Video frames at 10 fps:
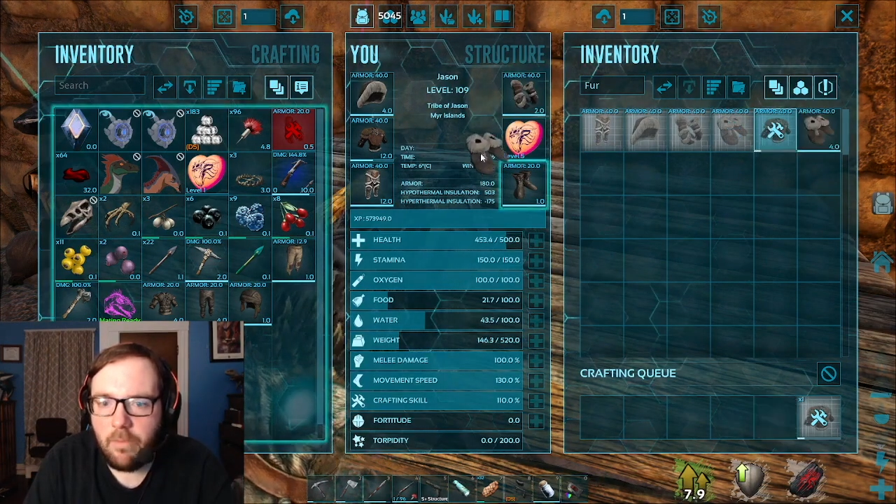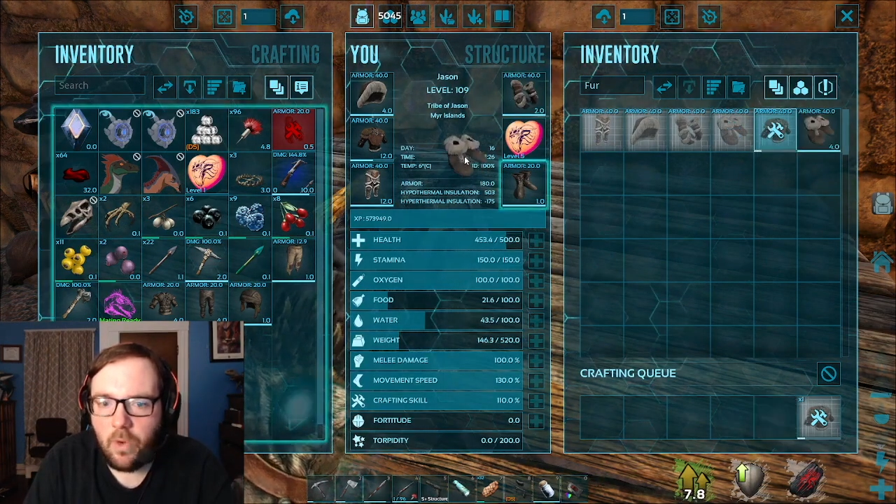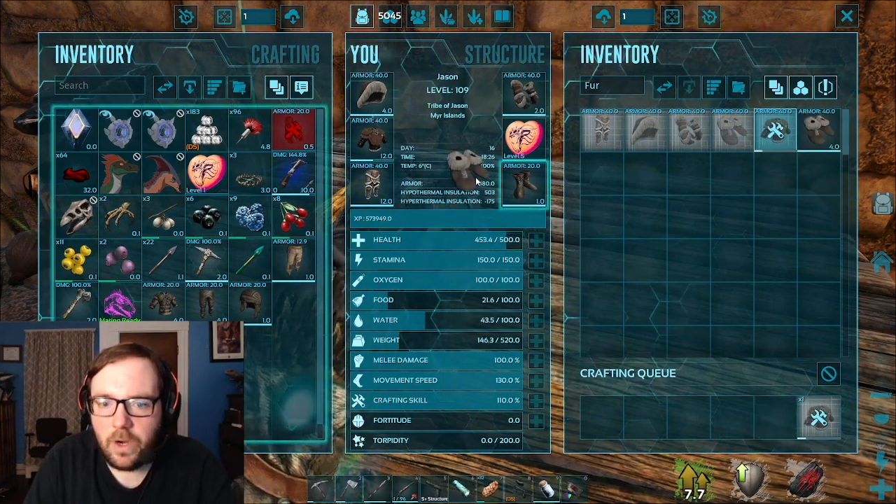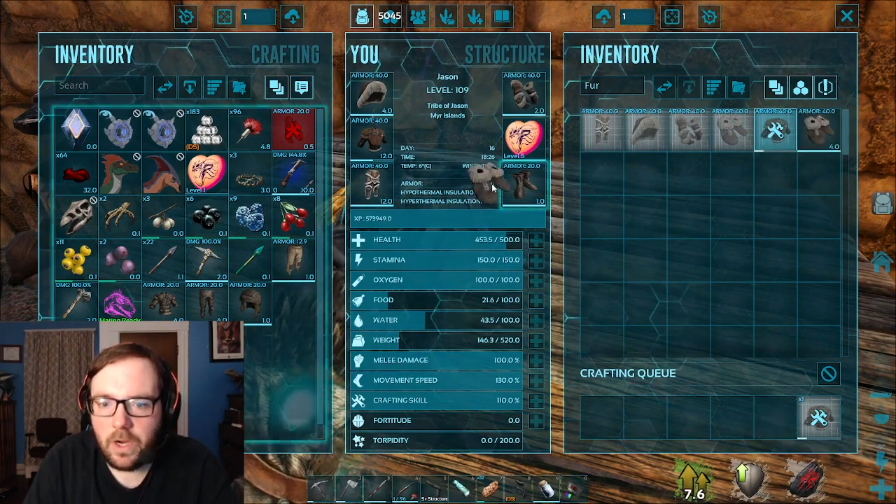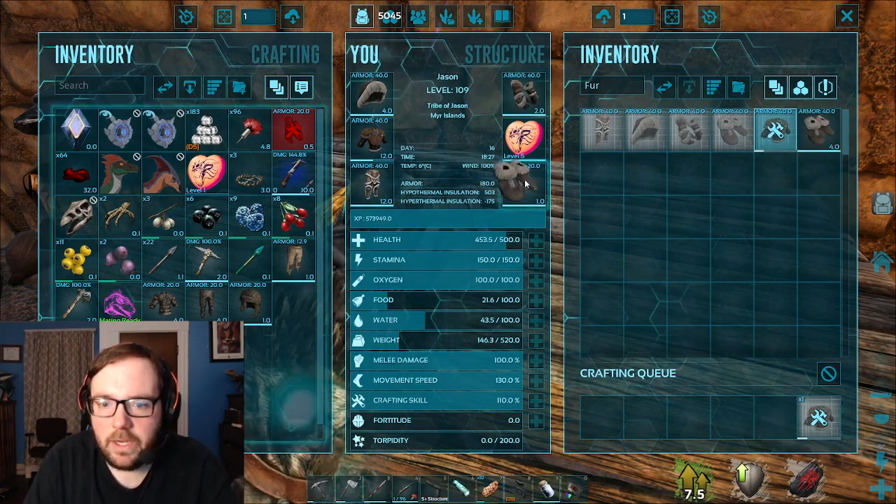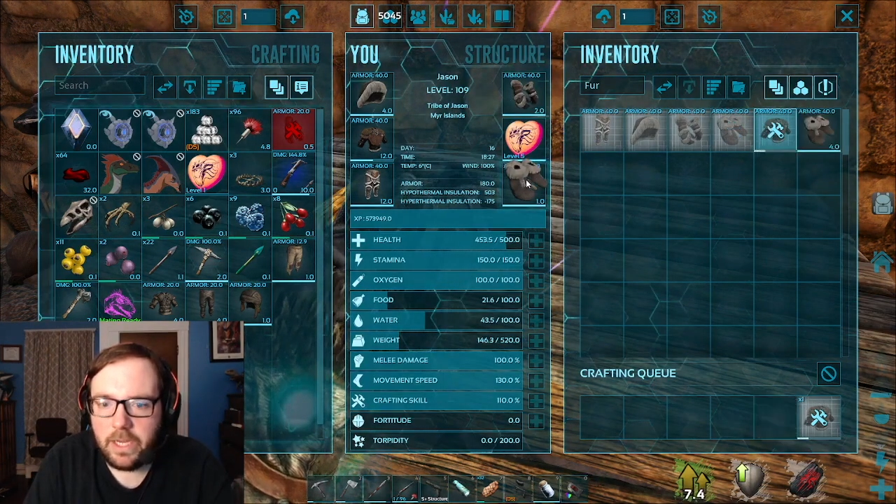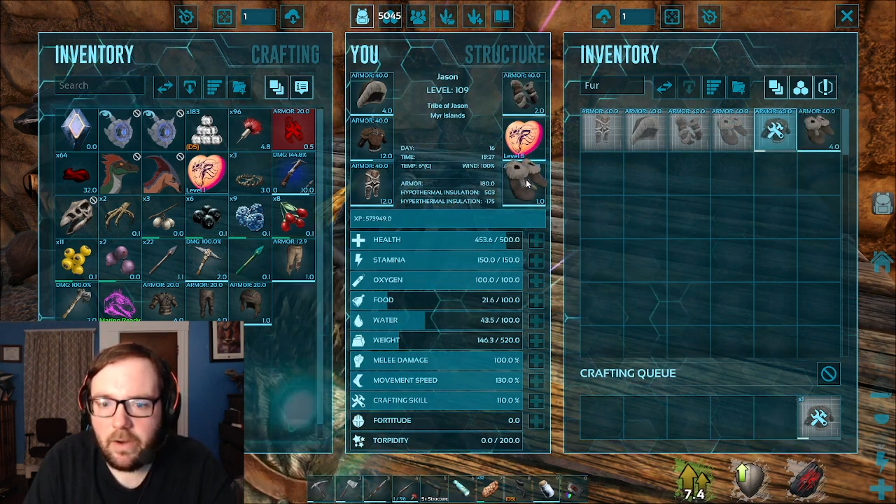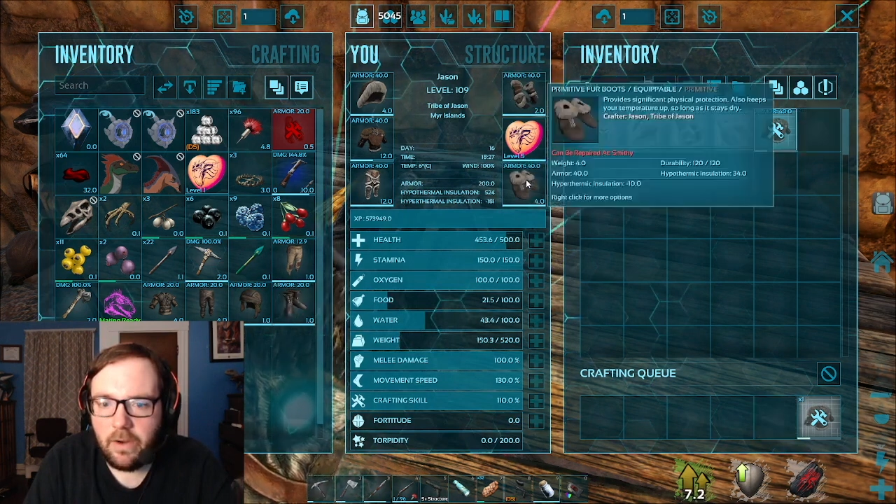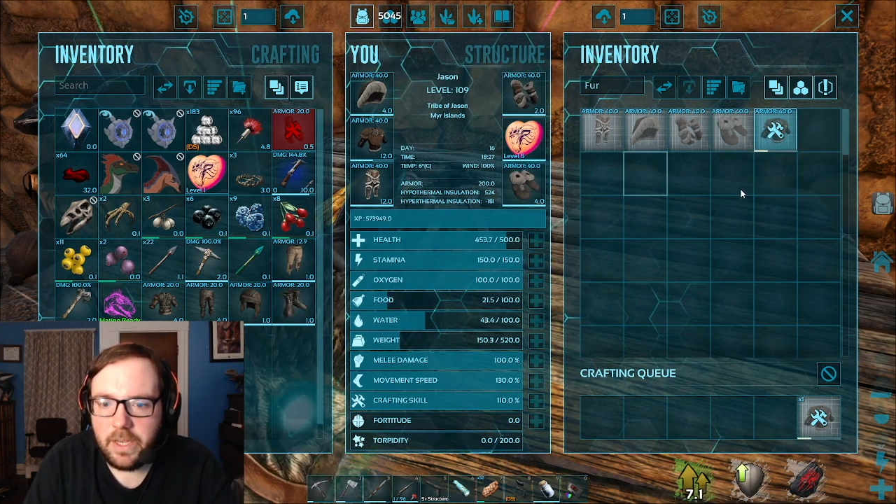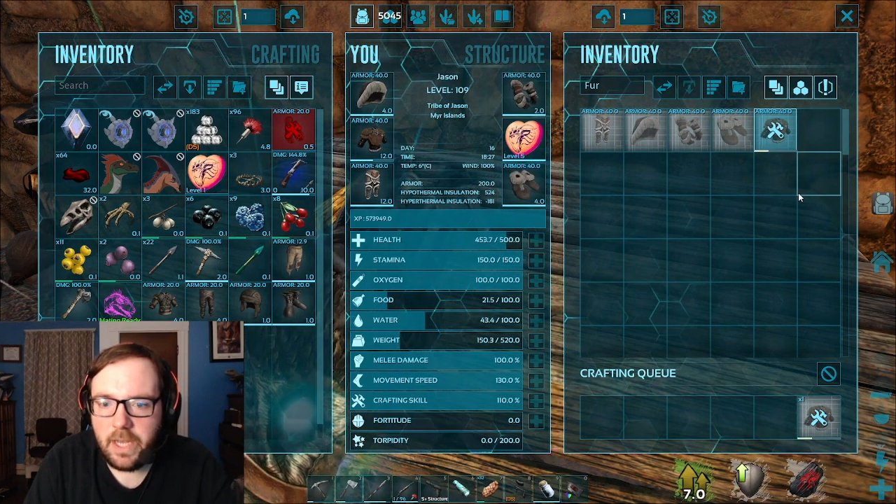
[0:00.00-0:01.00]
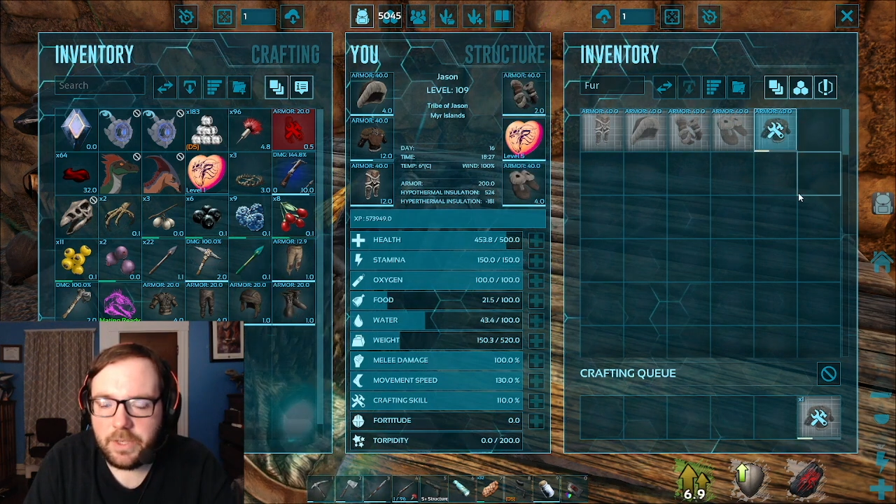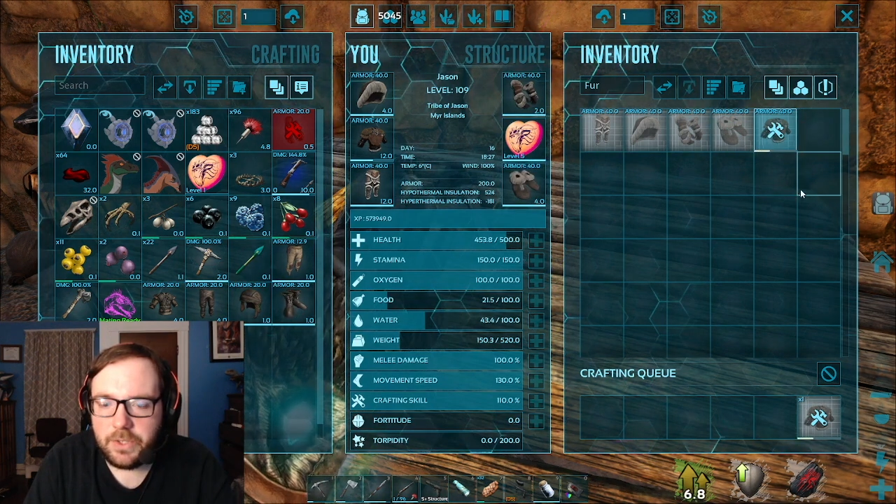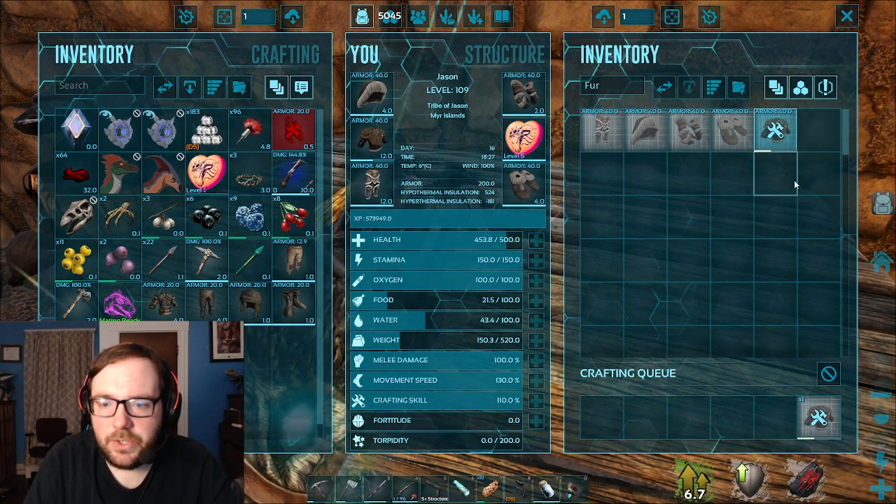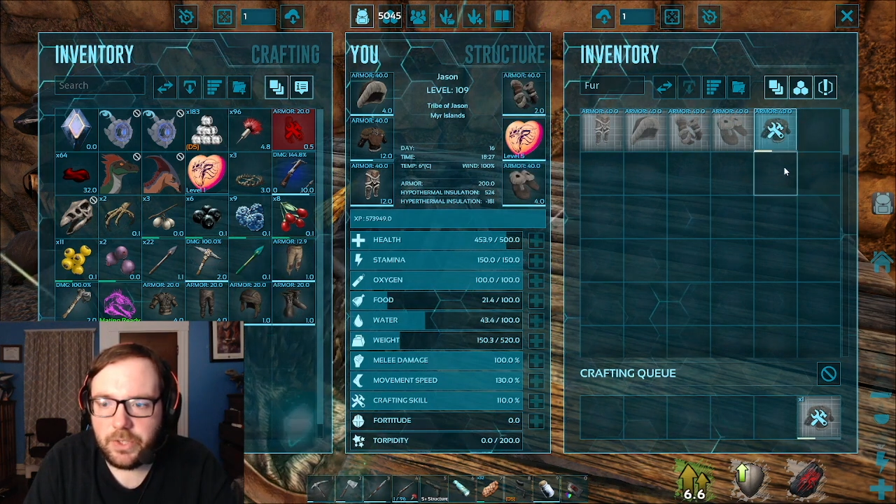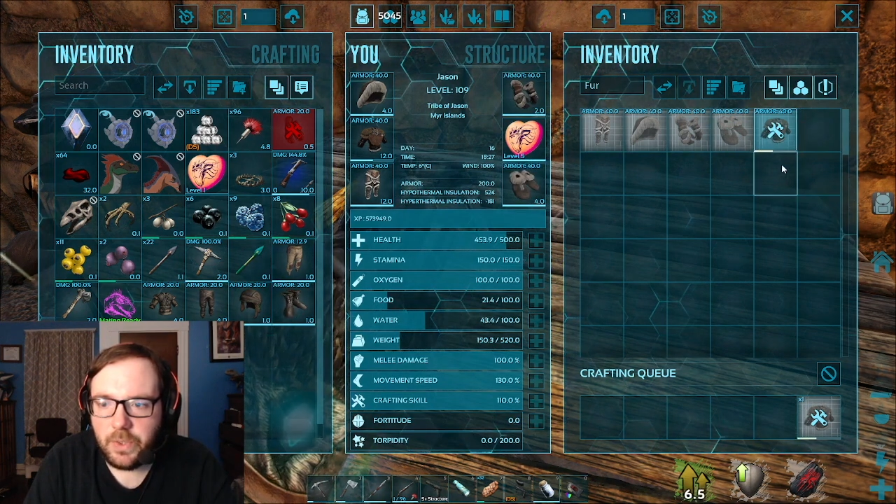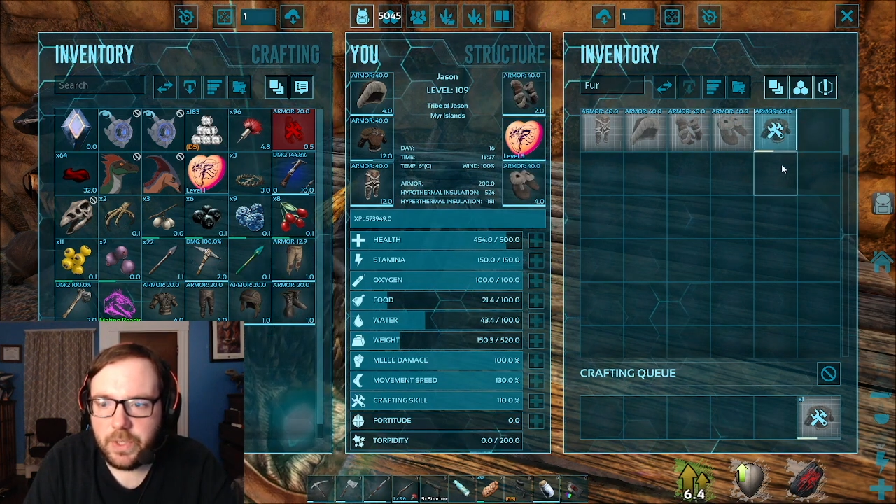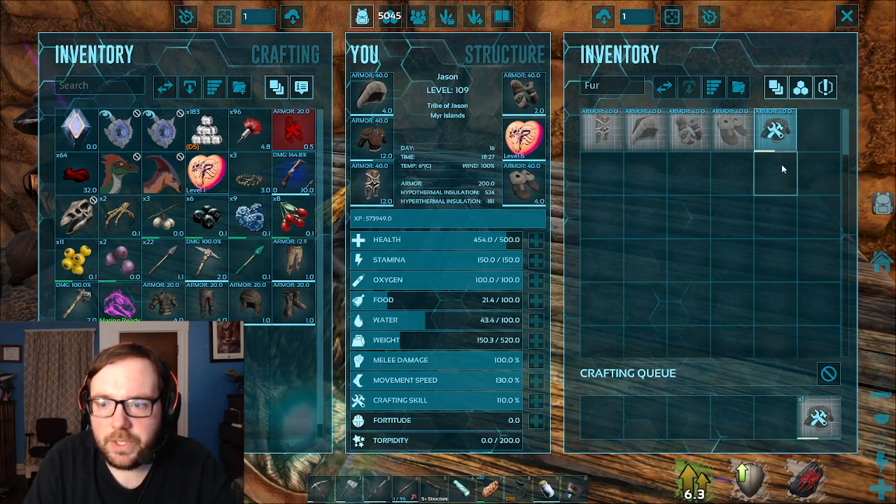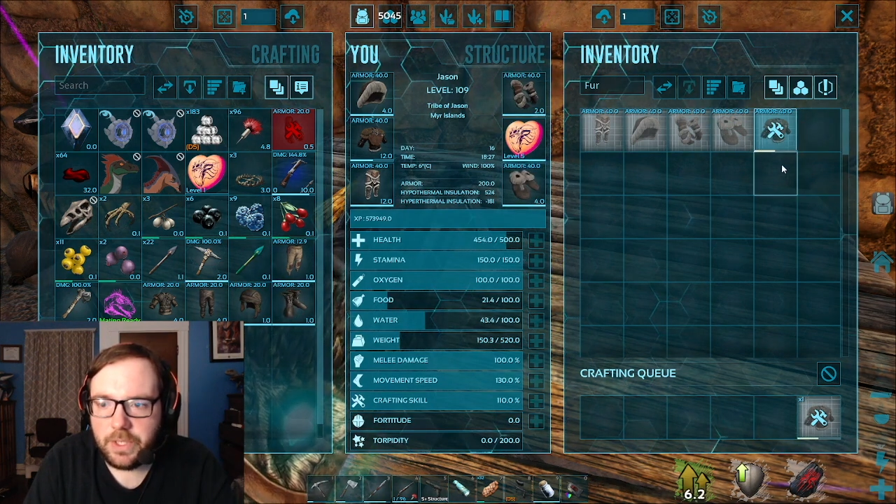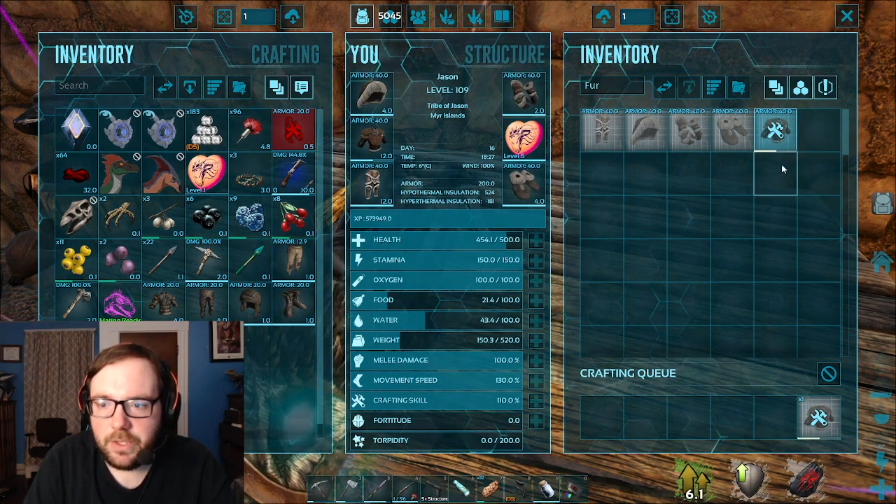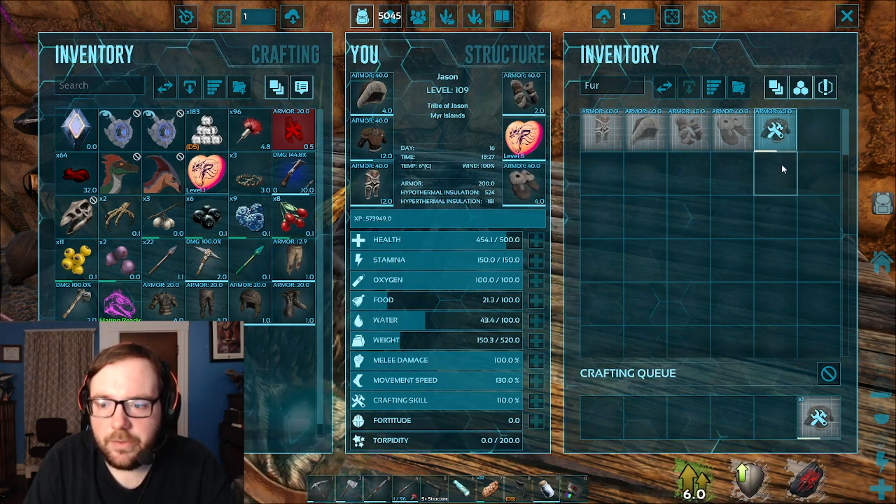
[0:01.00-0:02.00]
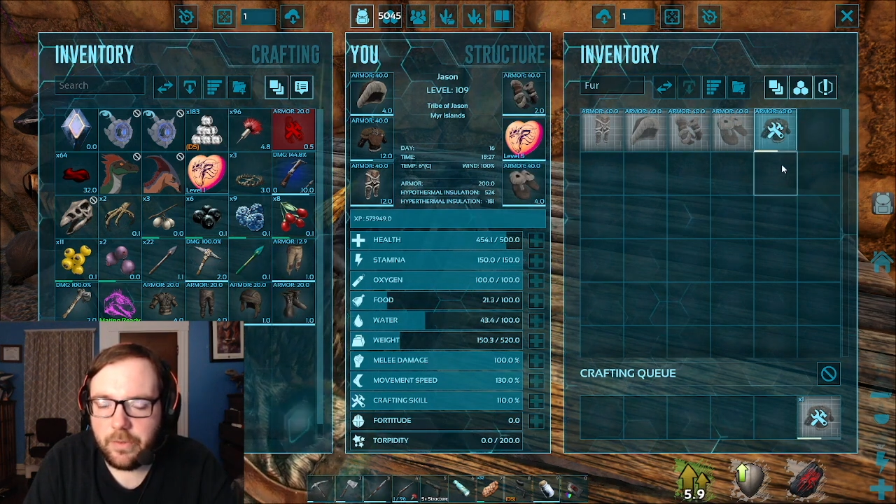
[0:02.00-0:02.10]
more Carcharodontosauruses